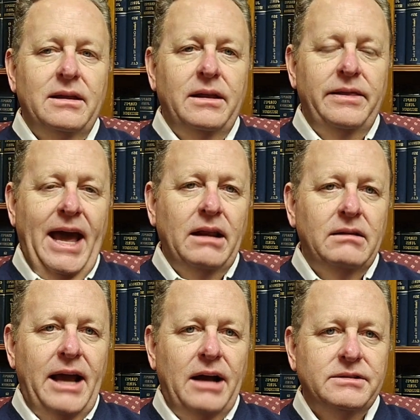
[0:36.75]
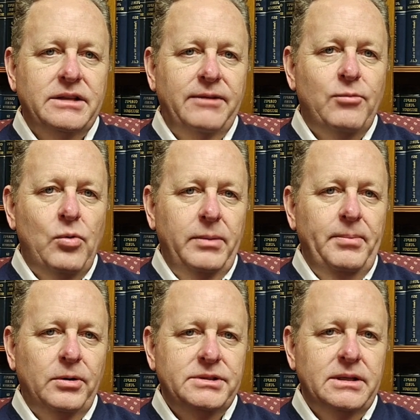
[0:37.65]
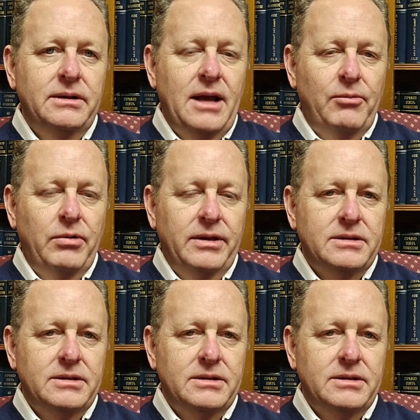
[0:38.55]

that allows that if one of